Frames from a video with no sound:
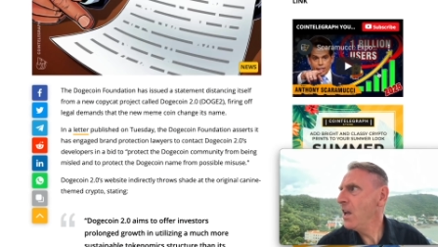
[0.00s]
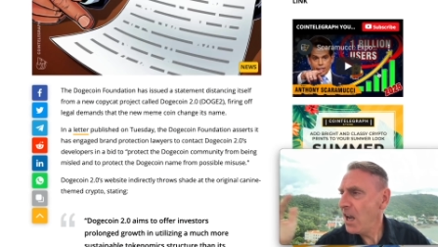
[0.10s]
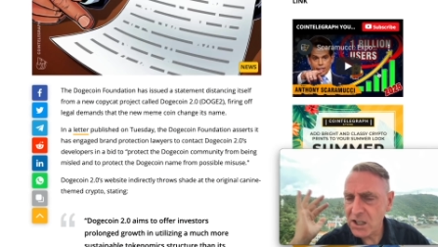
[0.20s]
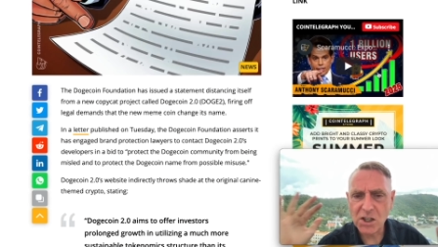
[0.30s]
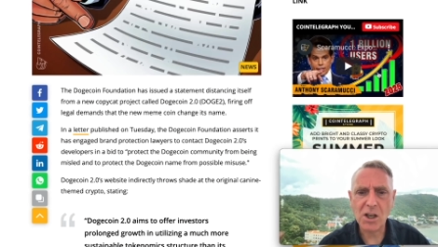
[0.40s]

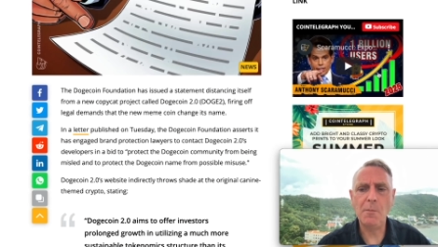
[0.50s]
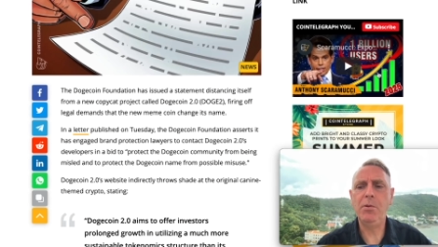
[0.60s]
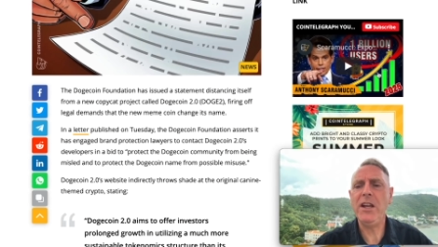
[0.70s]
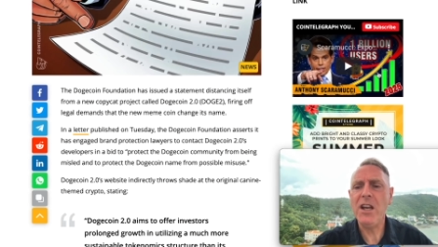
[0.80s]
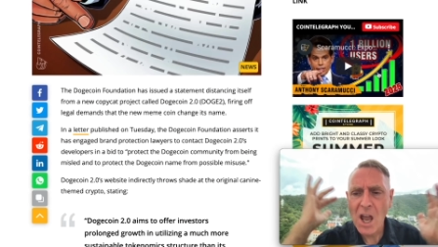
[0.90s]
It's a
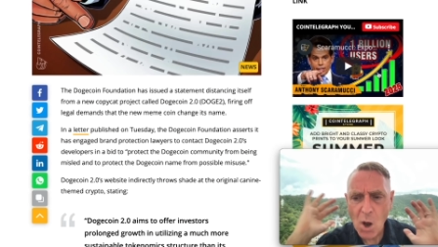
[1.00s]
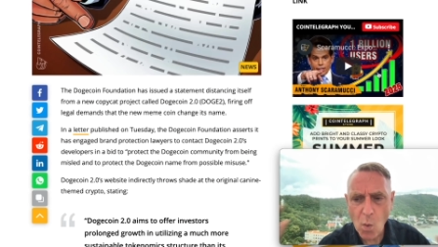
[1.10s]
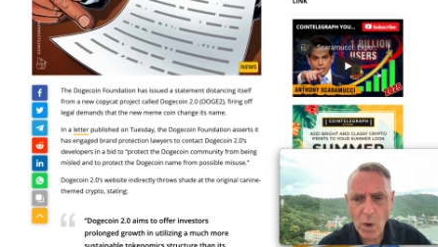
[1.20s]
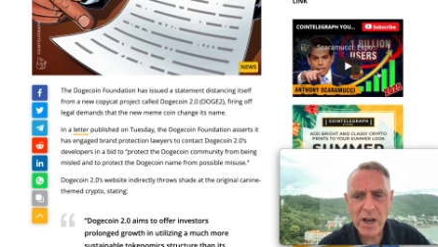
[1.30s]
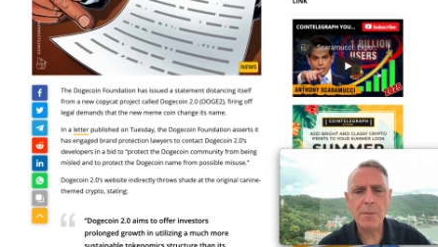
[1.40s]
complete
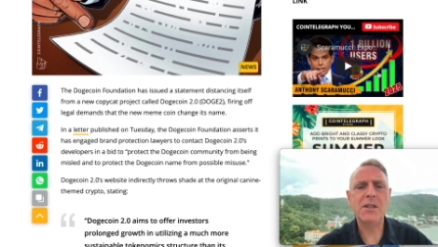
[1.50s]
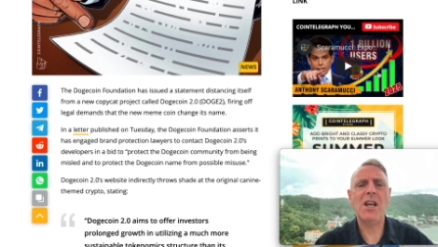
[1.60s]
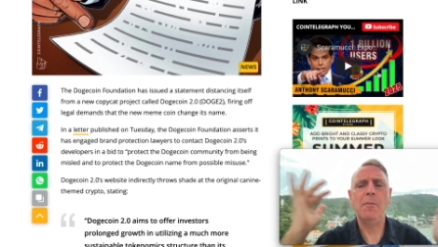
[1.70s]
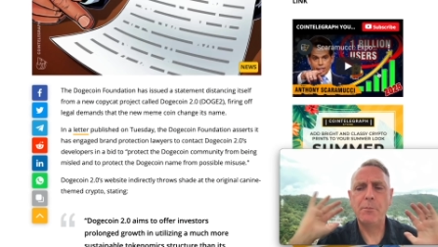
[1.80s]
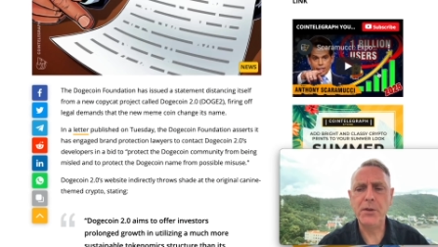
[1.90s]

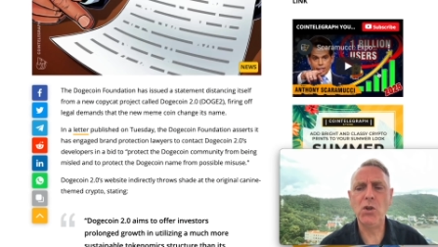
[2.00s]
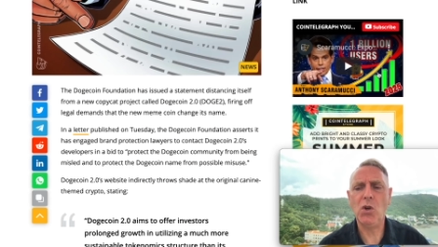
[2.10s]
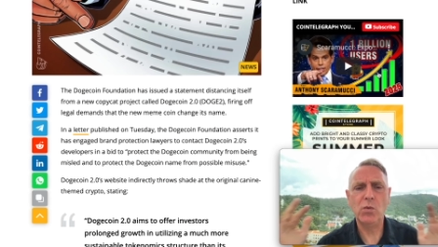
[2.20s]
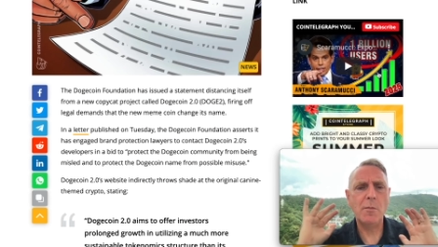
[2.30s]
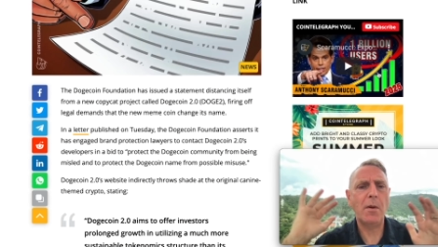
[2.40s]
100% pure
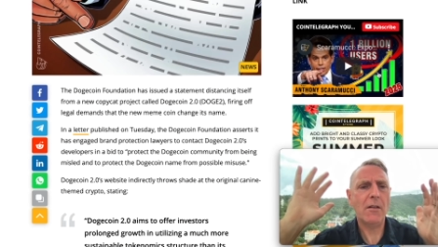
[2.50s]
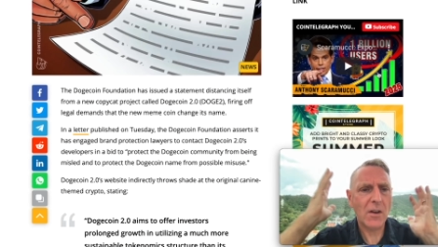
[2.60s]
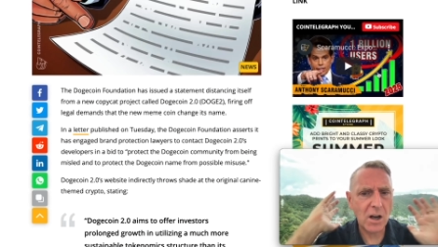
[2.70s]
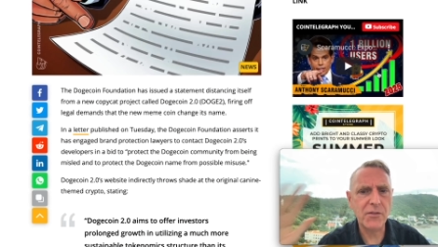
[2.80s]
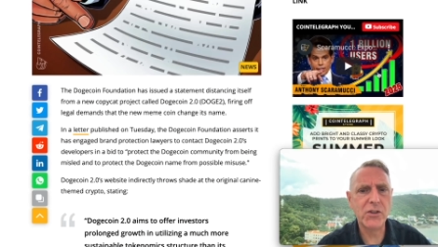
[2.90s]
ripoff
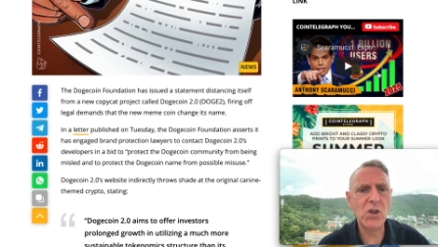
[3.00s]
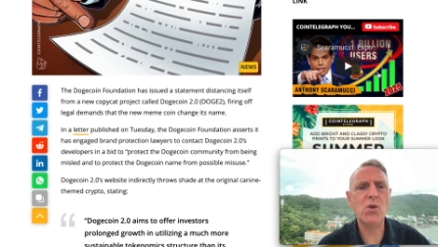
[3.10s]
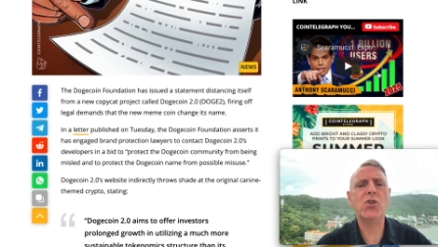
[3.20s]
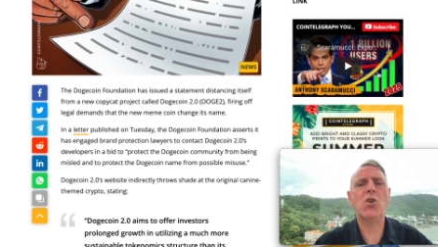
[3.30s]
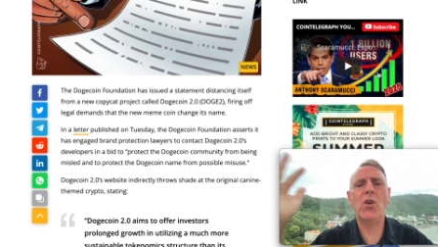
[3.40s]
of the
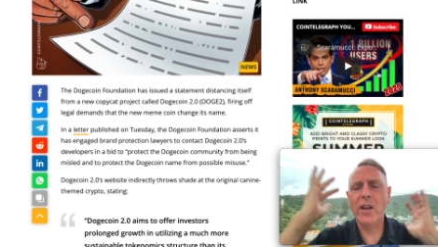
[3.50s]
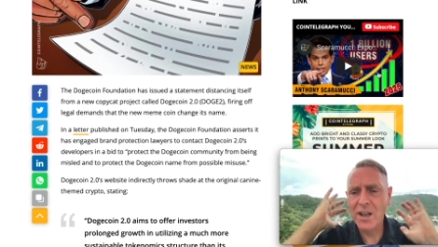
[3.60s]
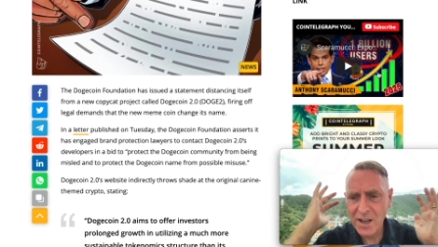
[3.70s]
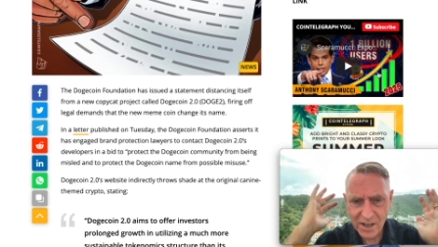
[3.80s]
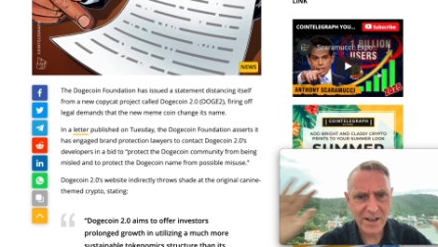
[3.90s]
Dogecoin
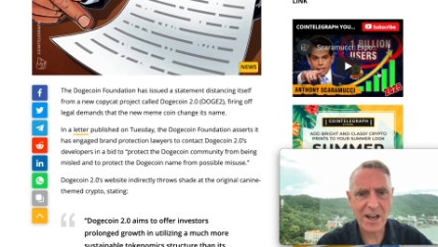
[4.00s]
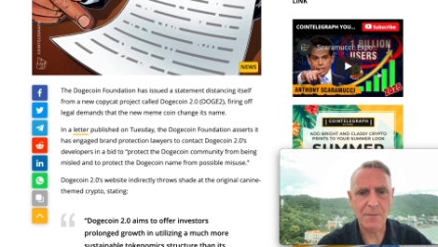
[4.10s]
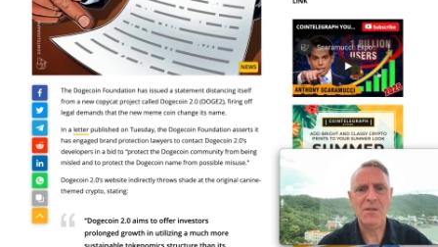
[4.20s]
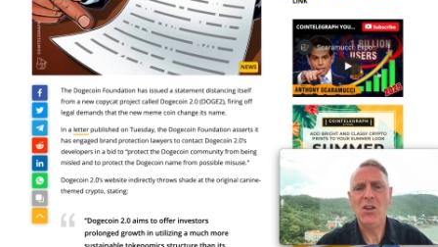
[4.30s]
name.